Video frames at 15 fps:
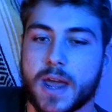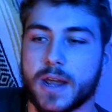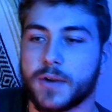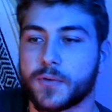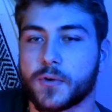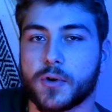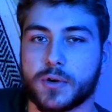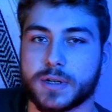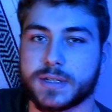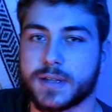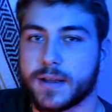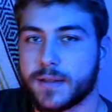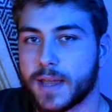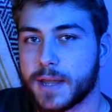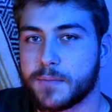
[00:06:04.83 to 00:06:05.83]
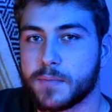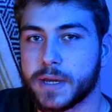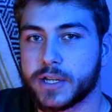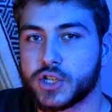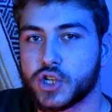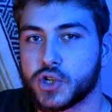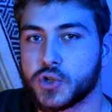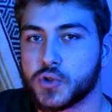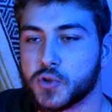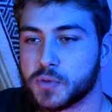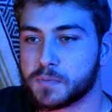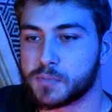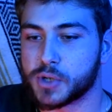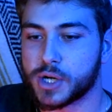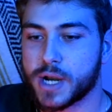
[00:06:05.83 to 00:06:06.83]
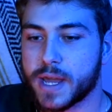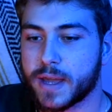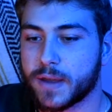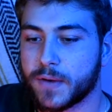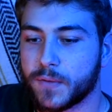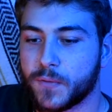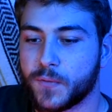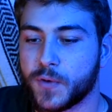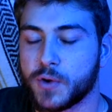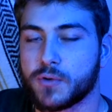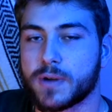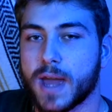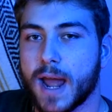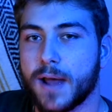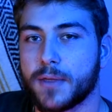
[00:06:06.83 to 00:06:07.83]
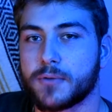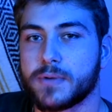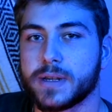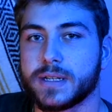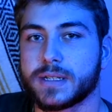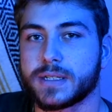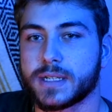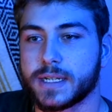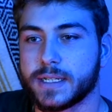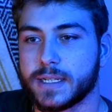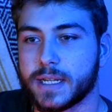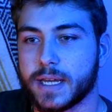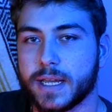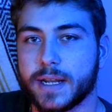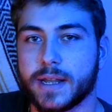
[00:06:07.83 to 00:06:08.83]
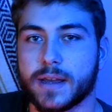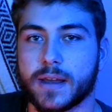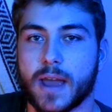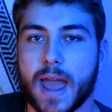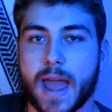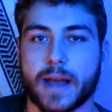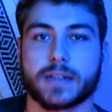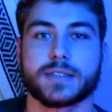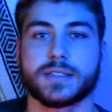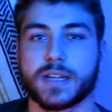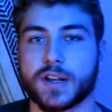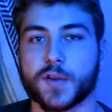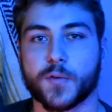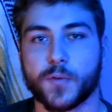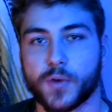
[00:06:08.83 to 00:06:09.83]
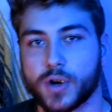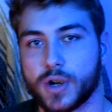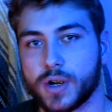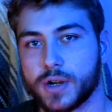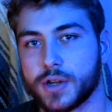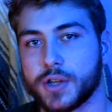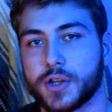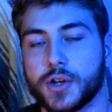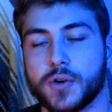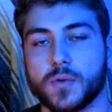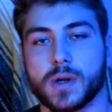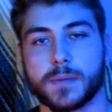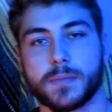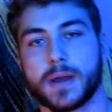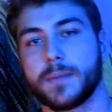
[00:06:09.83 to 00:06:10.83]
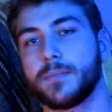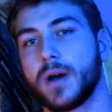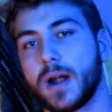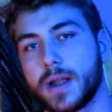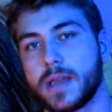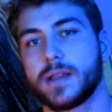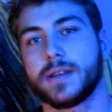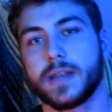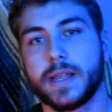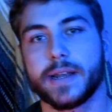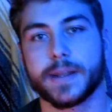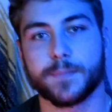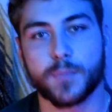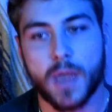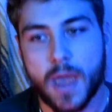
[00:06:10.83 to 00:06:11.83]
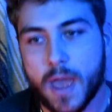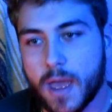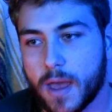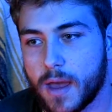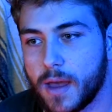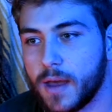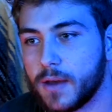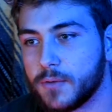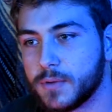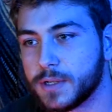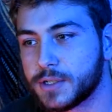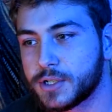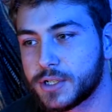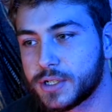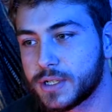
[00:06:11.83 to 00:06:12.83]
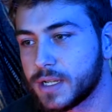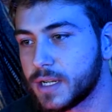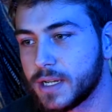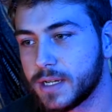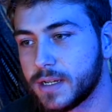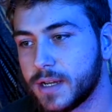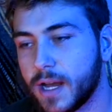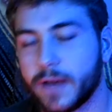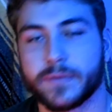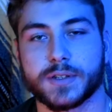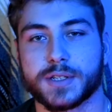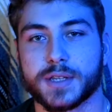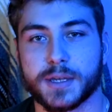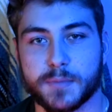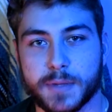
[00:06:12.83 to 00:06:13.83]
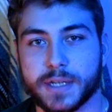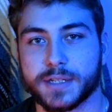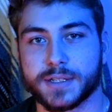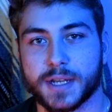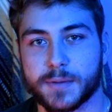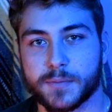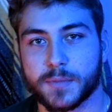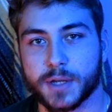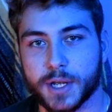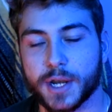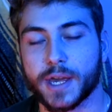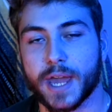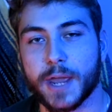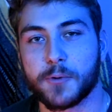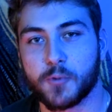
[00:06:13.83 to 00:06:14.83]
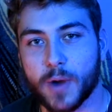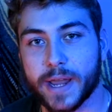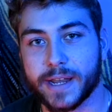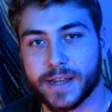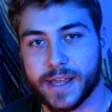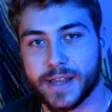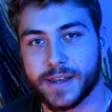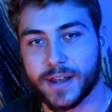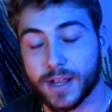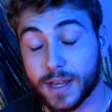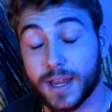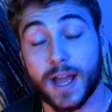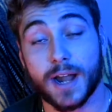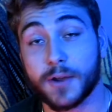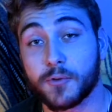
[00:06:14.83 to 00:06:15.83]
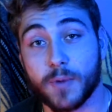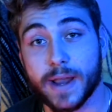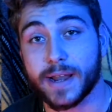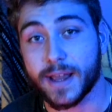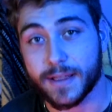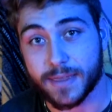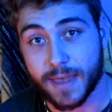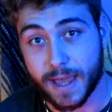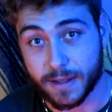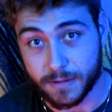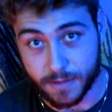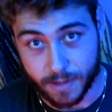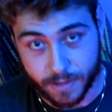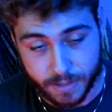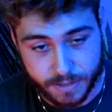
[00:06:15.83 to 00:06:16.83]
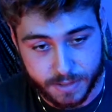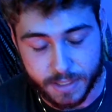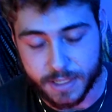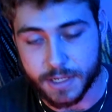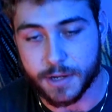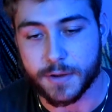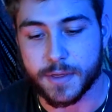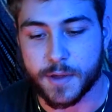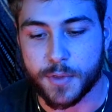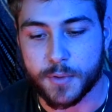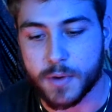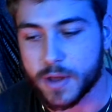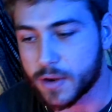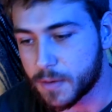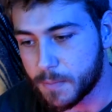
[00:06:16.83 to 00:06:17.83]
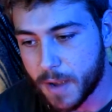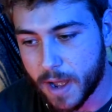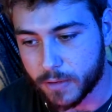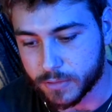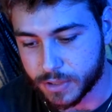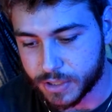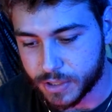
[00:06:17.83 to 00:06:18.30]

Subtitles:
And of course, that led me to burning few calories and eating excess for, you know, what my body needed, which obviously means I'm going to gain weight, and a lot of weight at that. Like I said, nearly 300 pounds.